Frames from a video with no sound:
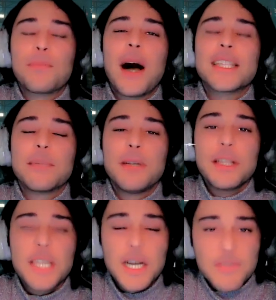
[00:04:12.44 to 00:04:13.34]

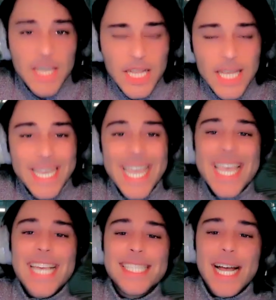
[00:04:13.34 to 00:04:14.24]
possibility of healing
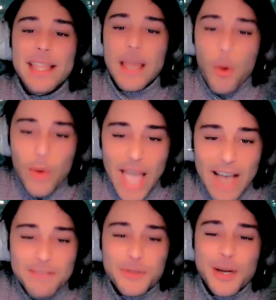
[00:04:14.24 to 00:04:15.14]
is that we
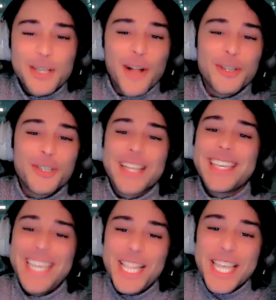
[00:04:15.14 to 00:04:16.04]
have to acknowledge that
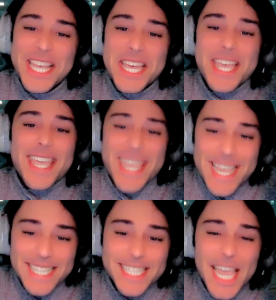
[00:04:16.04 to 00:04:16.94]
healing
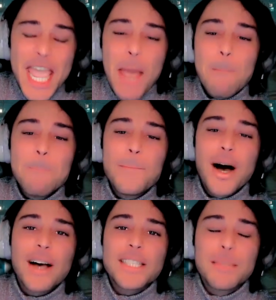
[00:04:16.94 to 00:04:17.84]
is
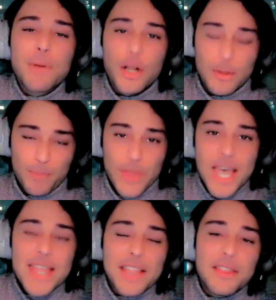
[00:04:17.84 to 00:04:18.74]
impossible,
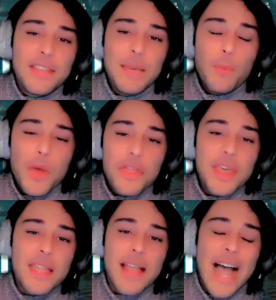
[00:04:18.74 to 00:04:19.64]
that deep
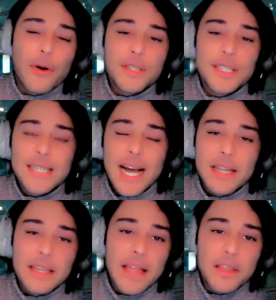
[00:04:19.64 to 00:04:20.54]
within our
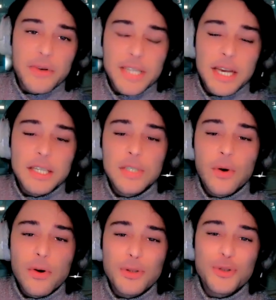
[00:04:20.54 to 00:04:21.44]
society, that there is a
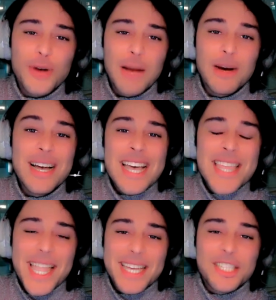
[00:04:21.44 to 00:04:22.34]
historical trauma
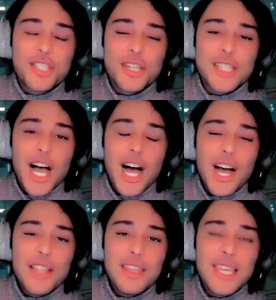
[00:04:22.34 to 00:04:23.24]
that is just
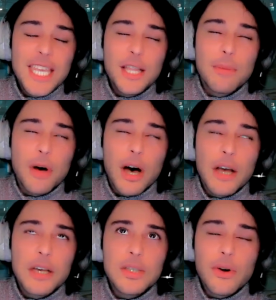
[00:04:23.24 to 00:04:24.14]
unhealable,
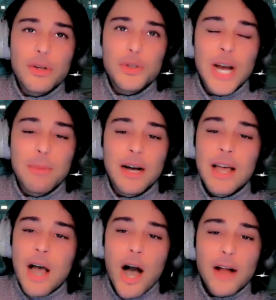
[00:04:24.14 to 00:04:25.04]
a historical trauma,
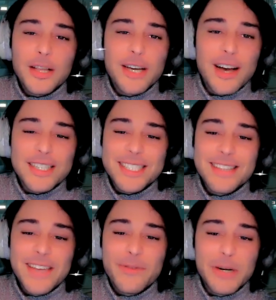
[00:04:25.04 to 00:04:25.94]
Holocaust,
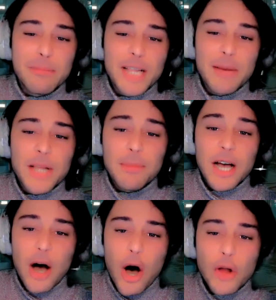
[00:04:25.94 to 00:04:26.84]
slavery, blah, blah,
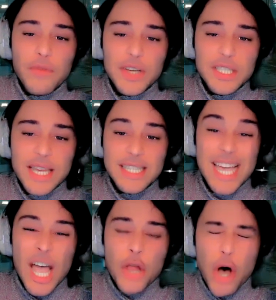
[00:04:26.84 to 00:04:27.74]
blah, all of these things,